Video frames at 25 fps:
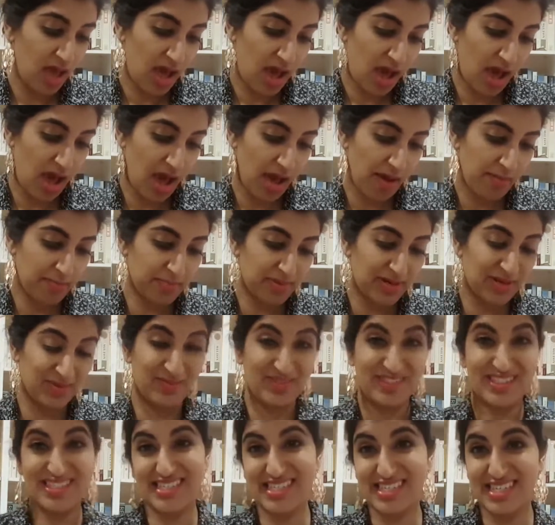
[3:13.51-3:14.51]
but it
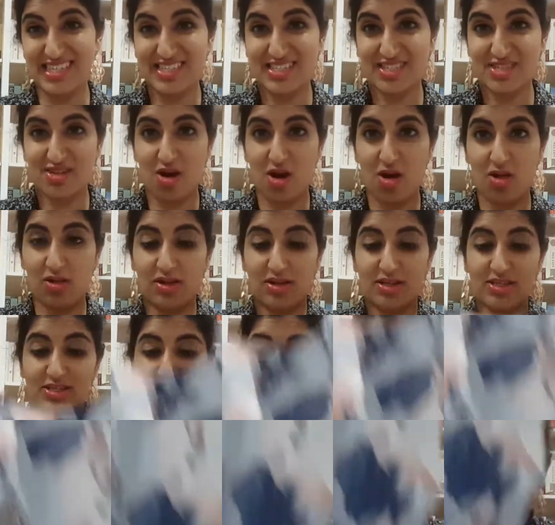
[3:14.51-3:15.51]
was $6, and
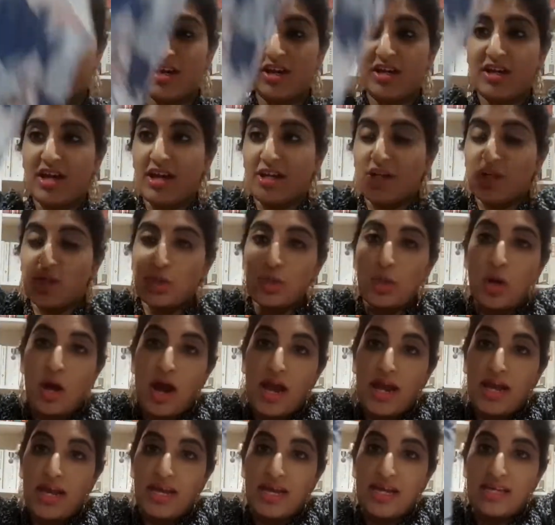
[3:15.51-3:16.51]
I figured I'd
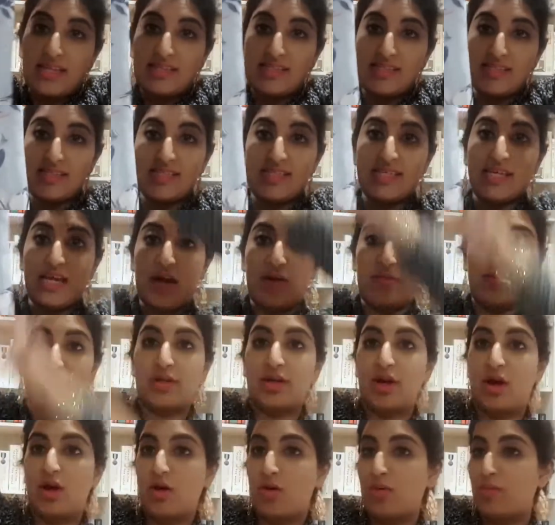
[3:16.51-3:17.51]
try it and see how it
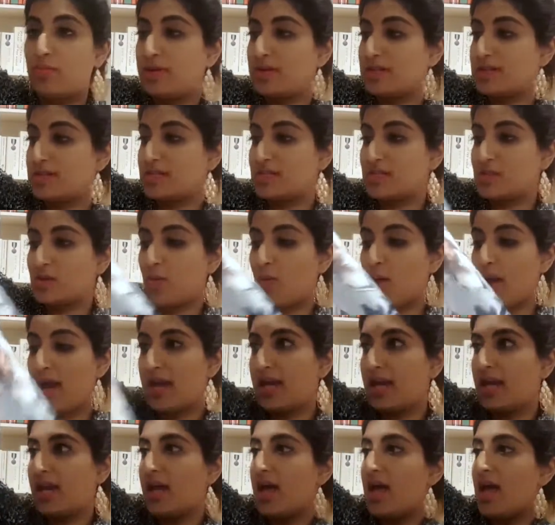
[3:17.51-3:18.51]
go, because it's
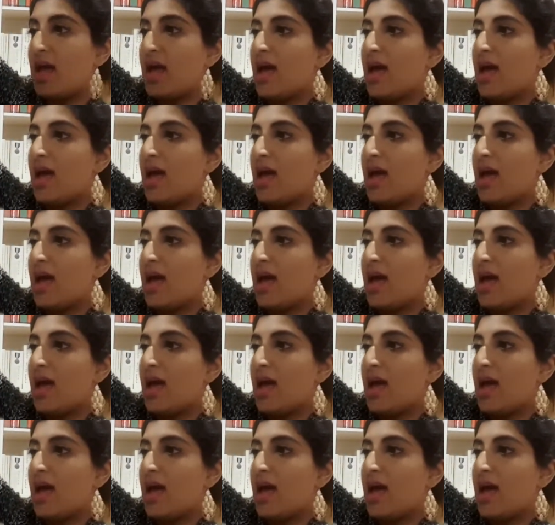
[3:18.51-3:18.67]
quite,